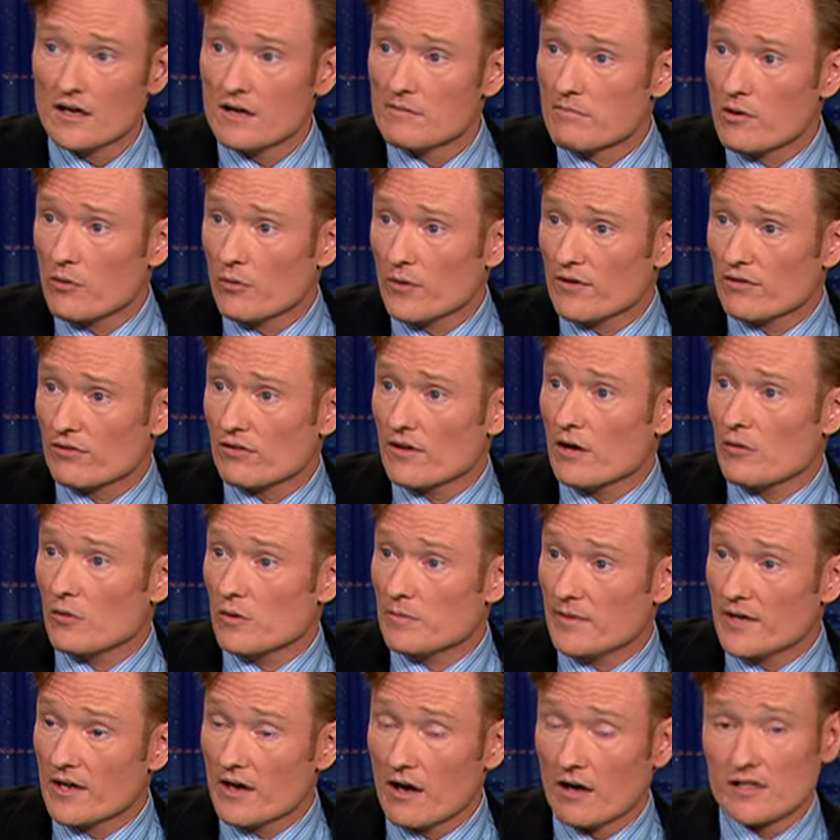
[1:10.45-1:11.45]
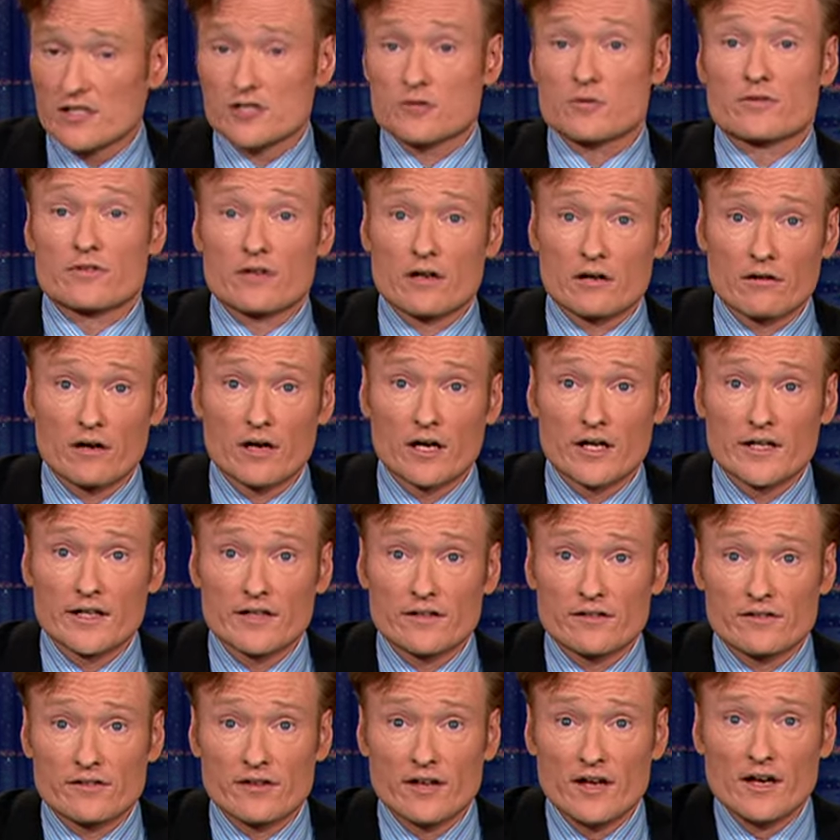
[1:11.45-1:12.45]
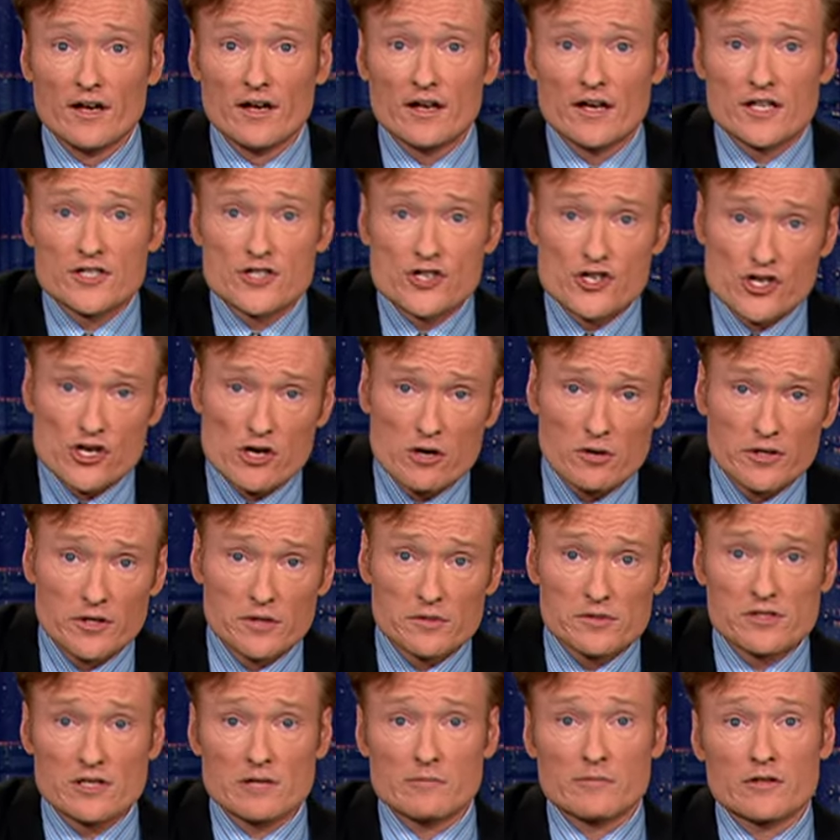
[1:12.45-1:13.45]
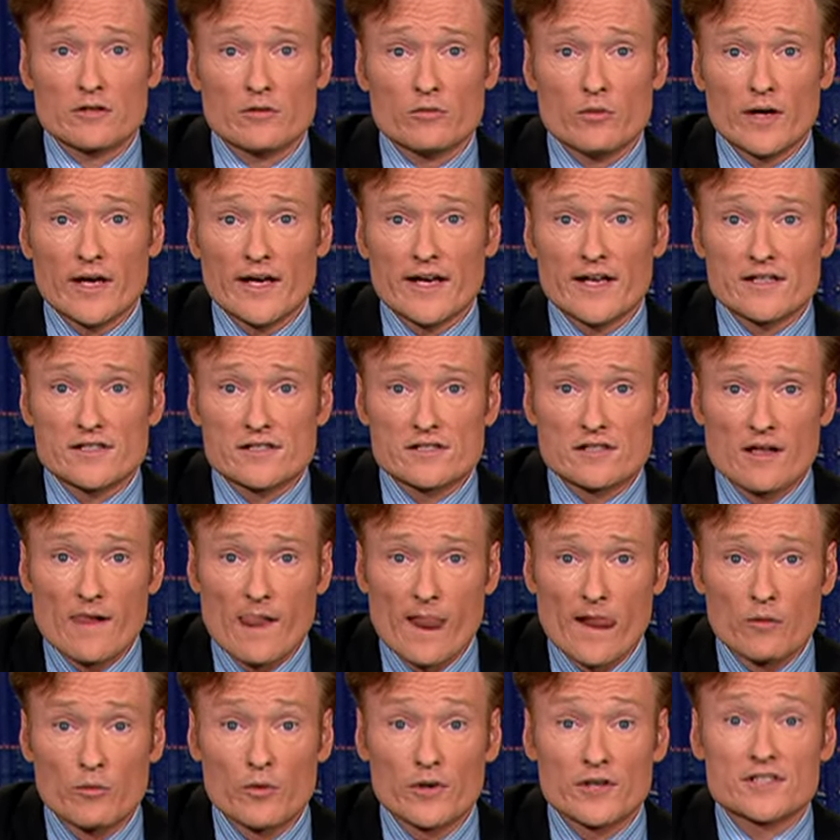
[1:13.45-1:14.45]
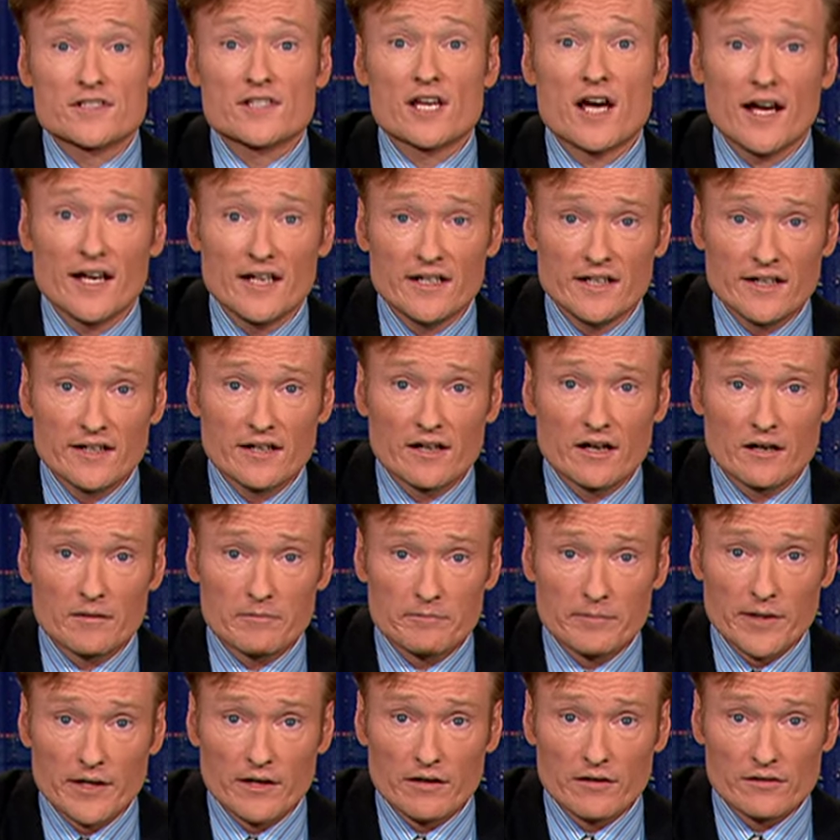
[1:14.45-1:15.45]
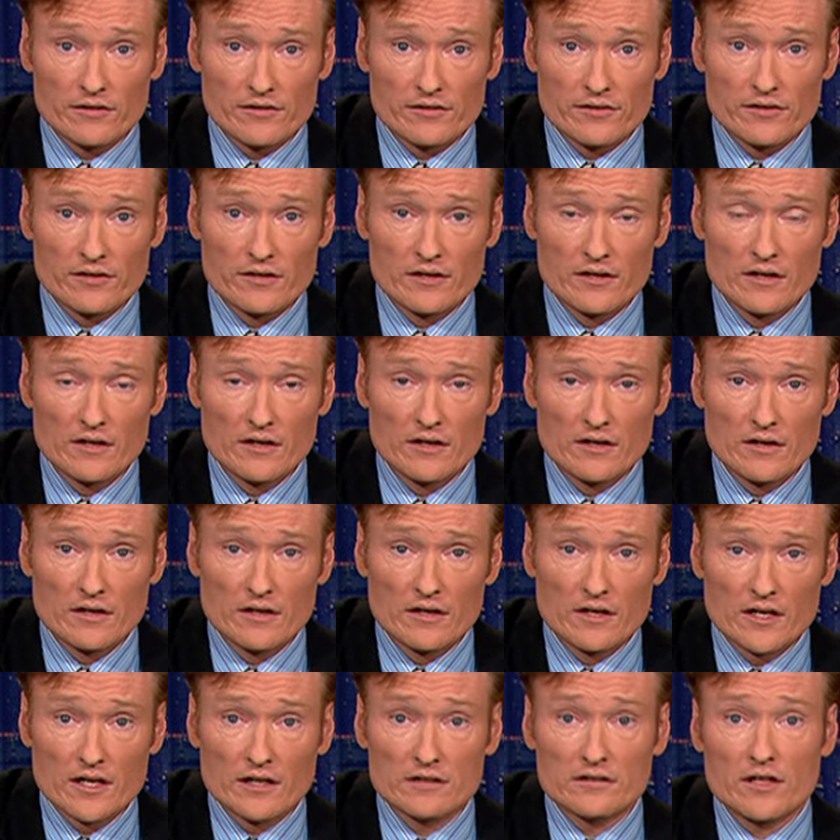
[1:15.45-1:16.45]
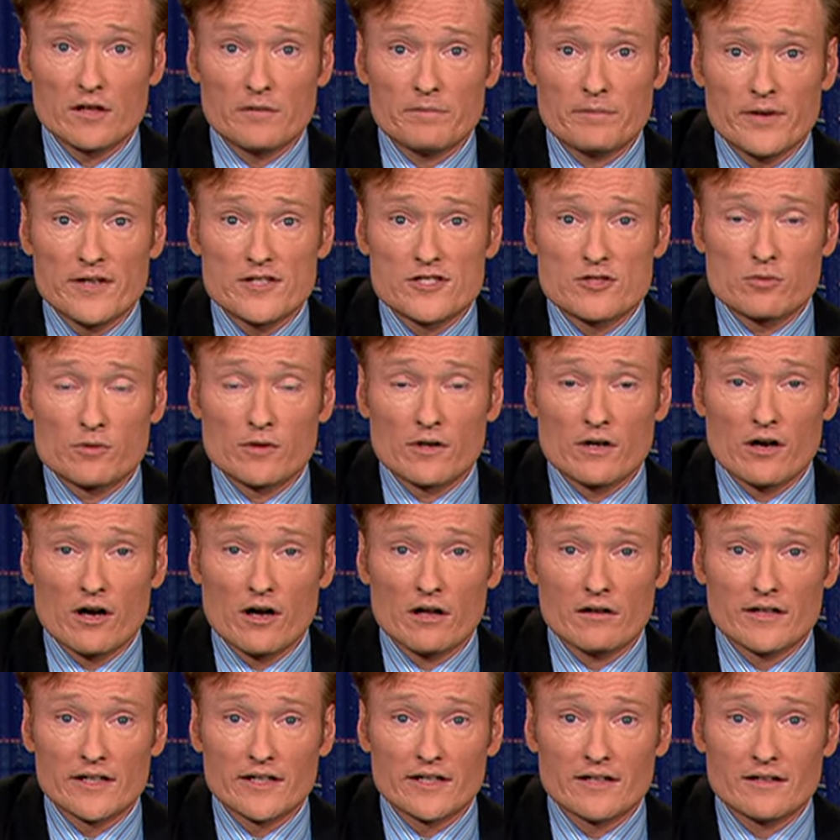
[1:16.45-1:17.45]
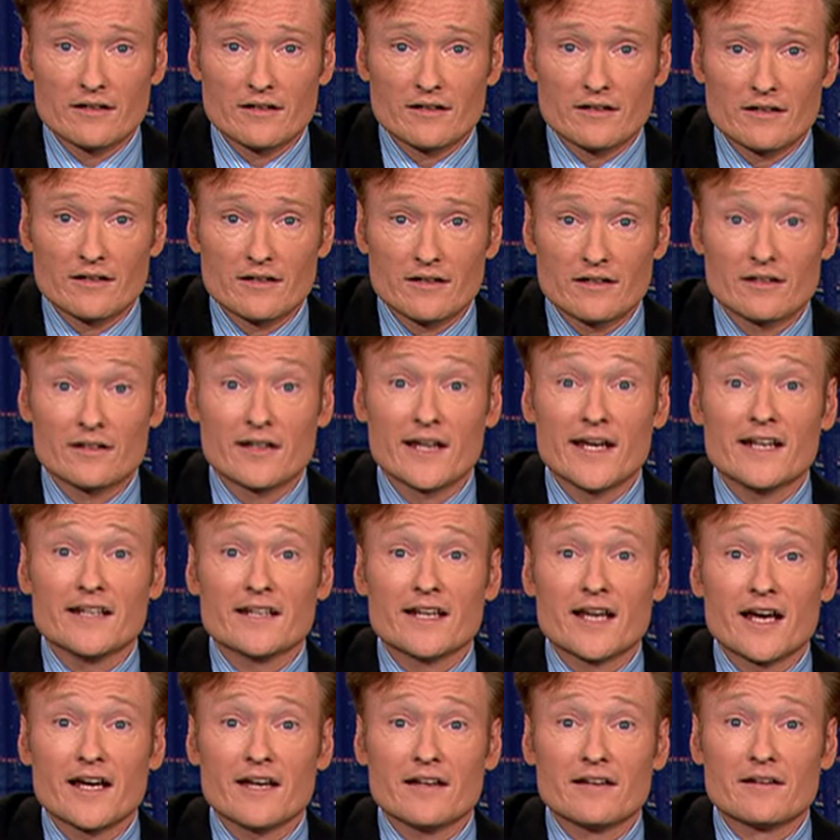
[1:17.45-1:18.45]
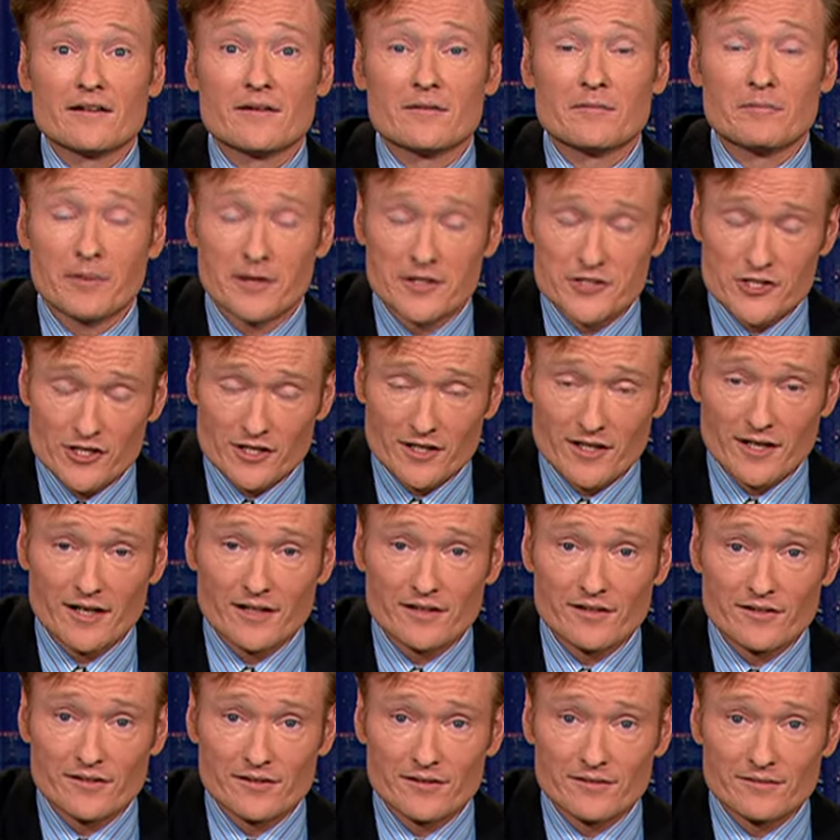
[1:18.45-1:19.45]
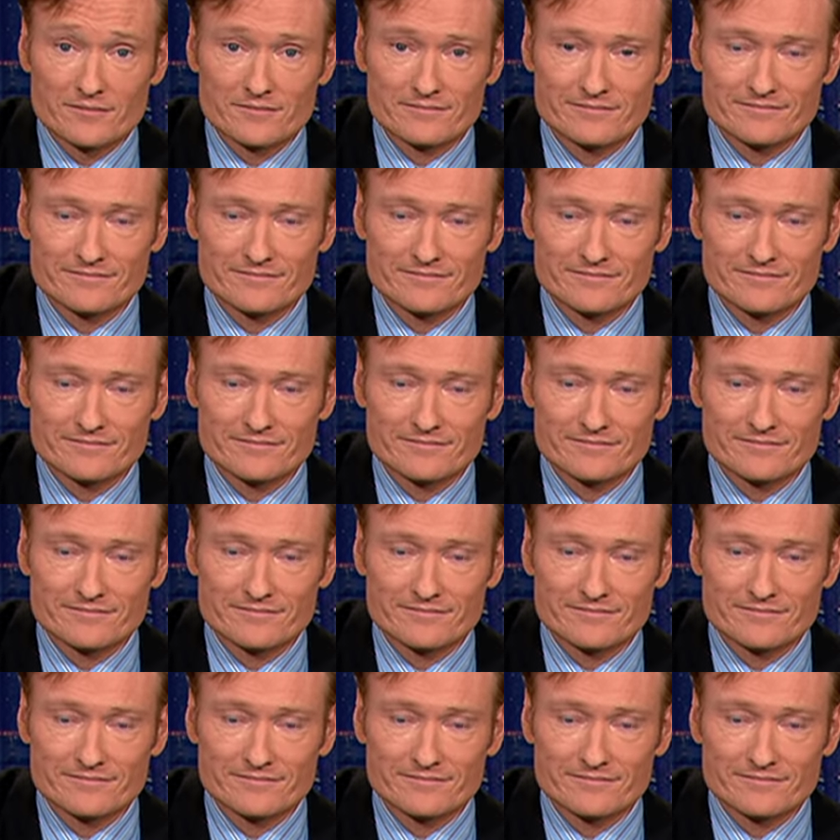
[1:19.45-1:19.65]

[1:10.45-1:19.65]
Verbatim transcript: But we thought we'd be honest with our audience and show you some of the ways we're tightening our belts in a little piece we're calling Late Night Budget Cuts.